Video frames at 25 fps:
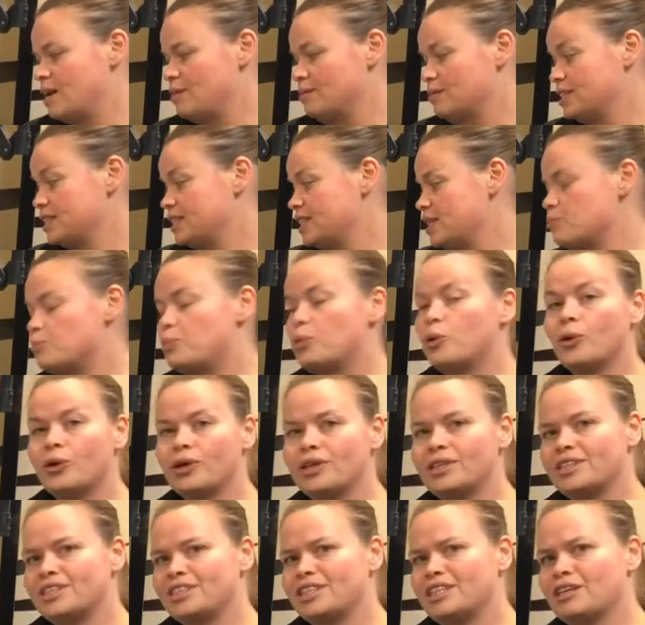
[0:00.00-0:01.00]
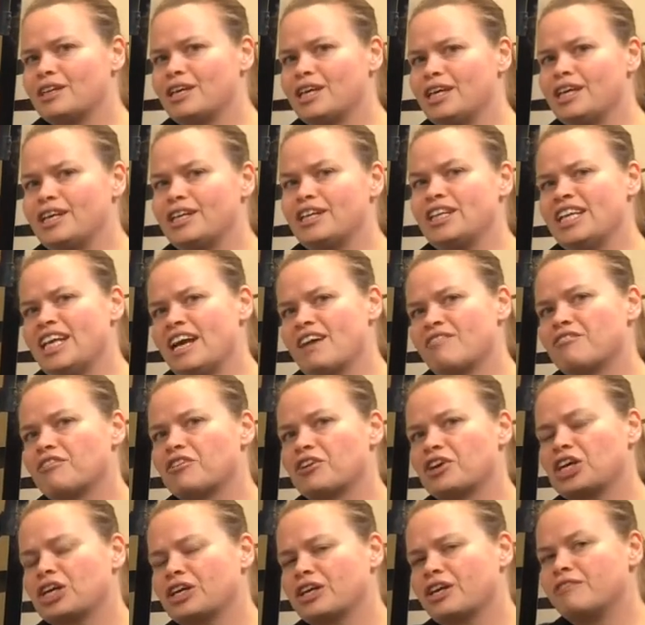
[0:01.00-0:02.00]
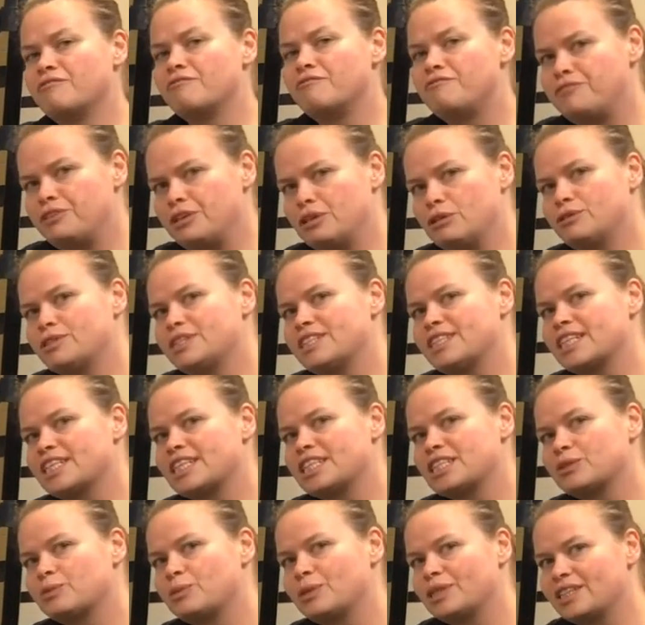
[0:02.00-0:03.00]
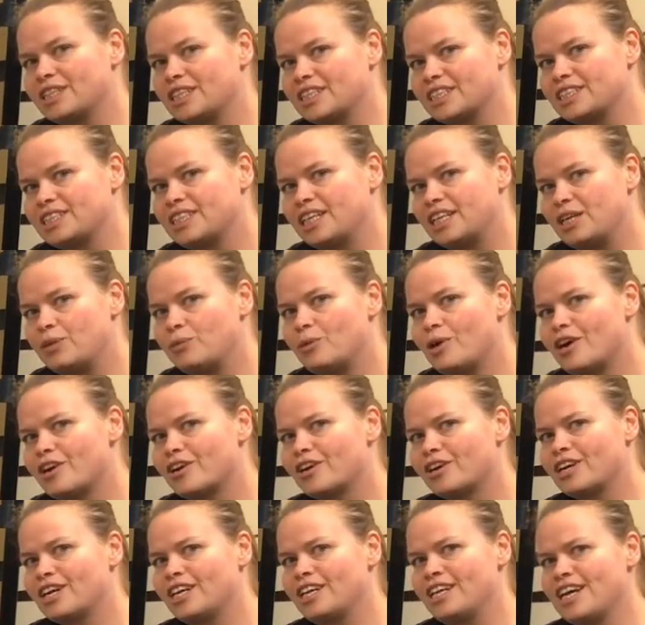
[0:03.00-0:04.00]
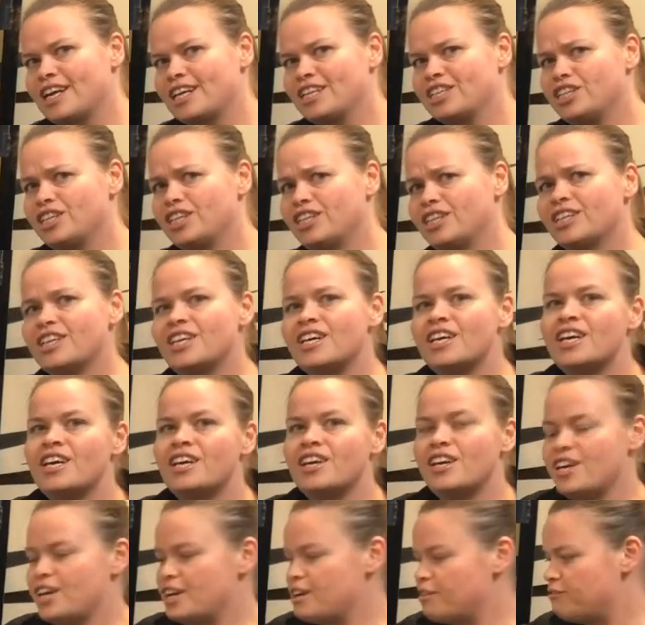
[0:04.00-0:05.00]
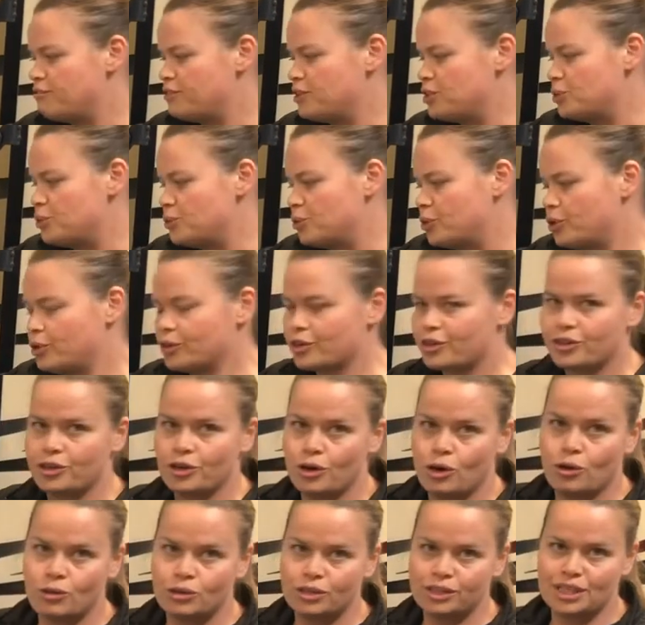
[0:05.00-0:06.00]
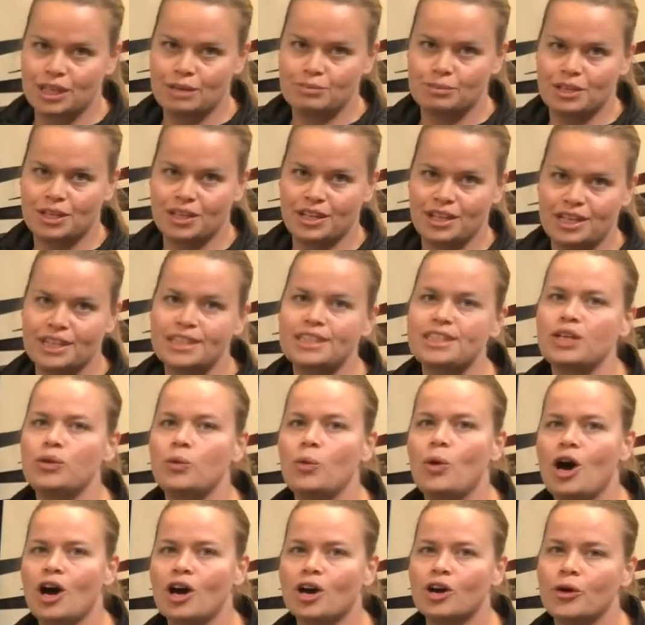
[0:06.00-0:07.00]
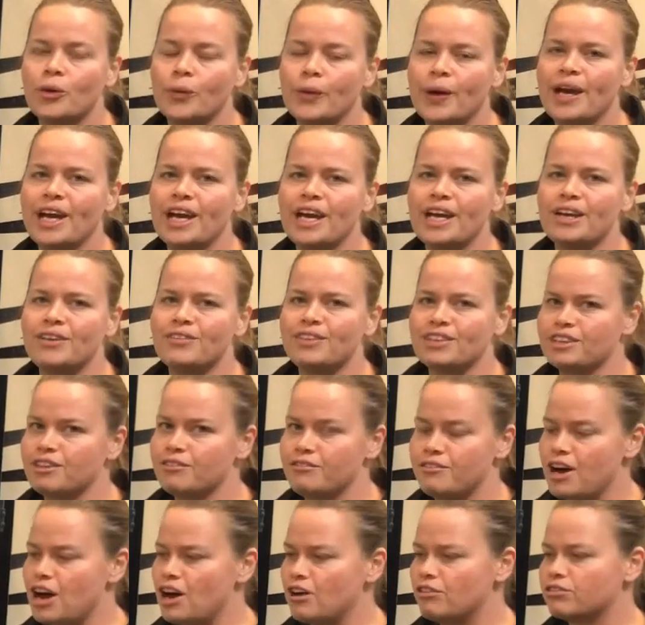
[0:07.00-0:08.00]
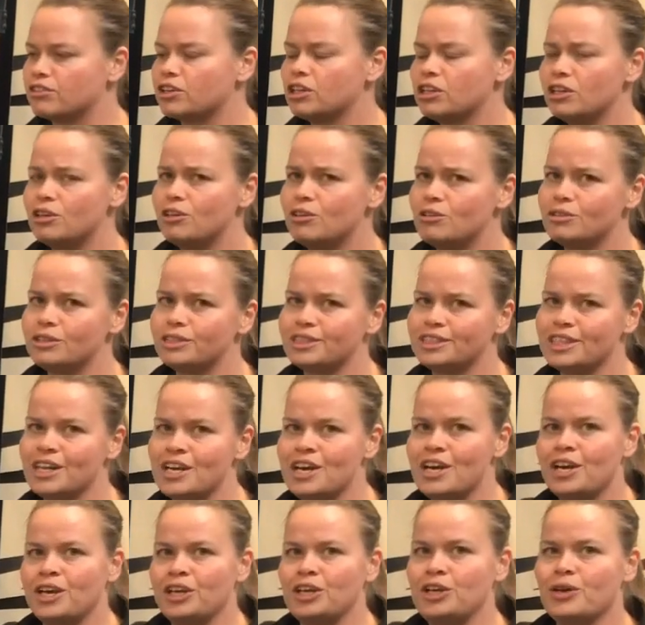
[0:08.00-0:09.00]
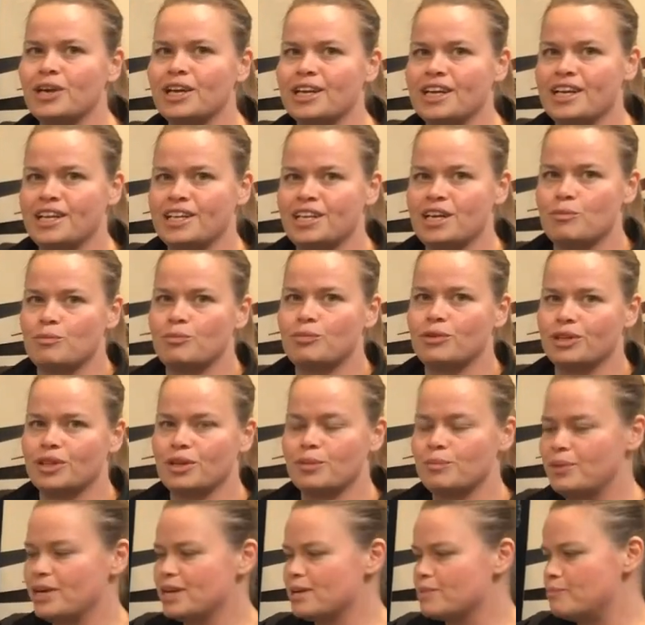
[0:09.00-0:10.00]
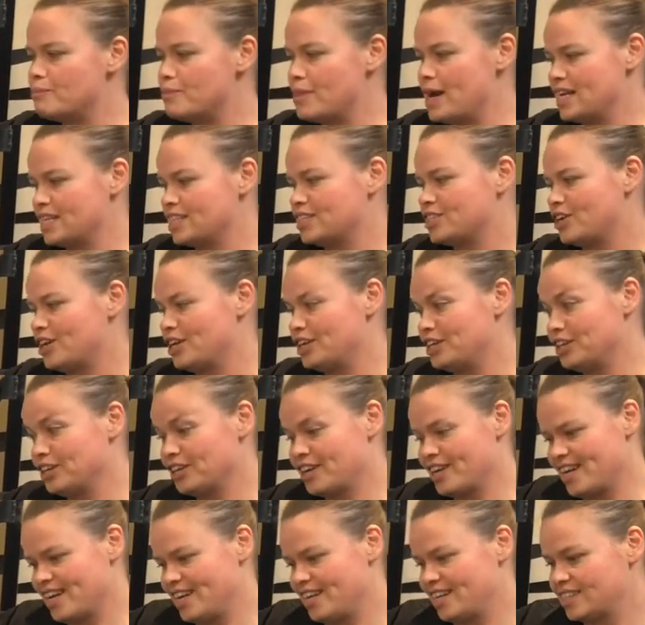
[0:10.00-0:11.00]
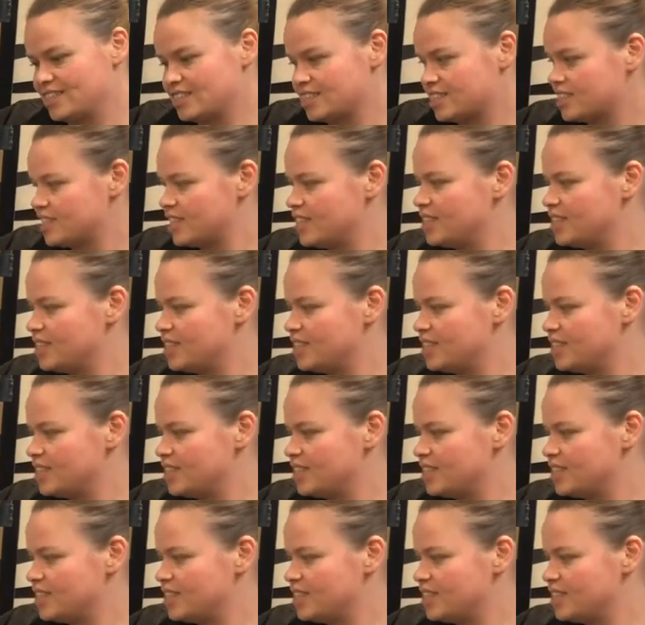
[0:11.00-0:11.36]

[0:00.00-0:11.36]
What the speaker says: Just important to never confuse this with the city water connection. If you hook the hose up to this and walk away with the valve closed, you can end up with a big mess on your hands.